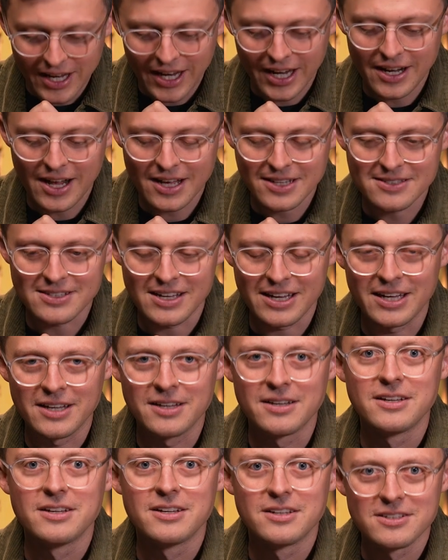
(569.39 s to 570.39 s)
and I say,
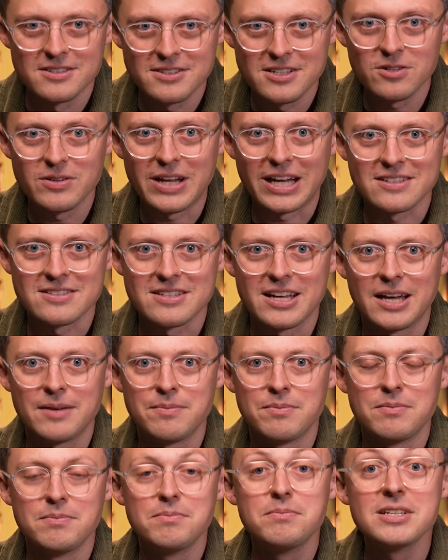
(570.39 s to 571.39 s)
see you next time.